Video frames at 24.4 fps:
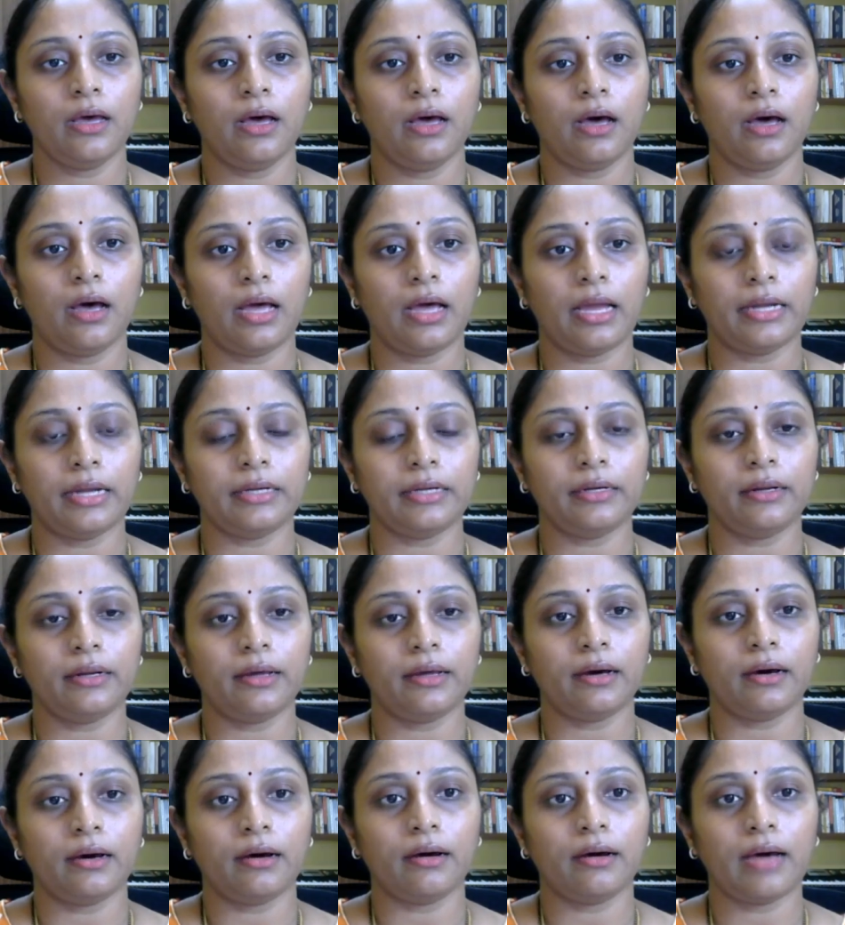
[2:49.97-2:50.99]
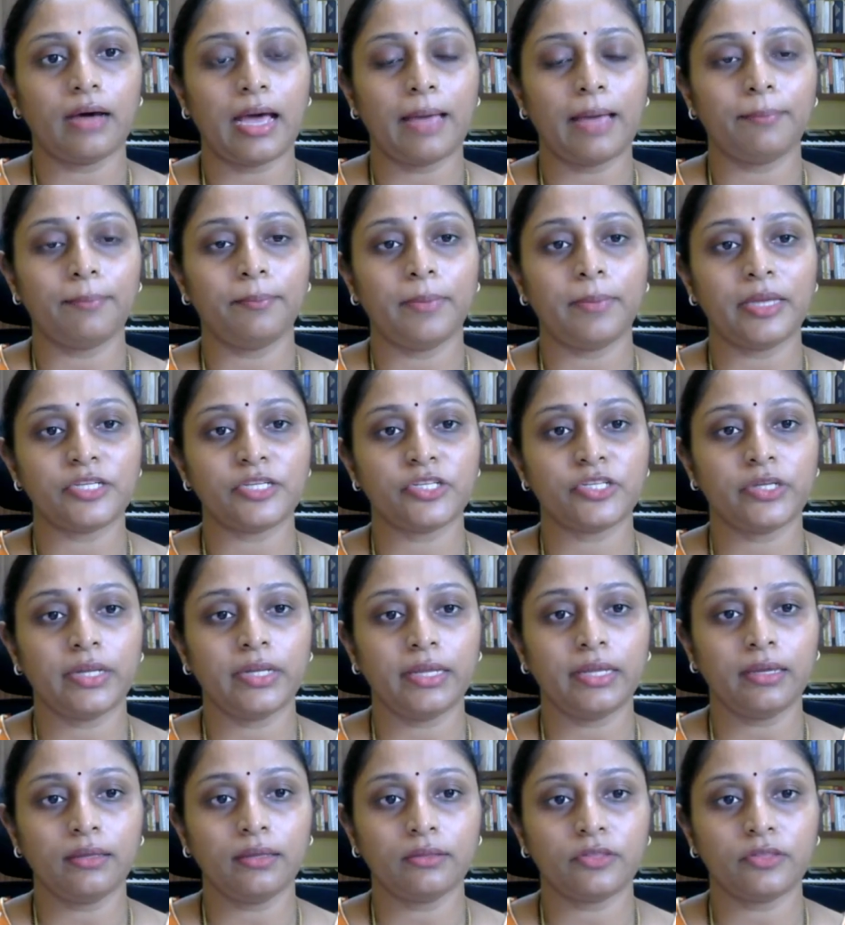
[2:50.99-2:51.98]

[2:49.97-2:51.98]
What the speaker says: and I am measuring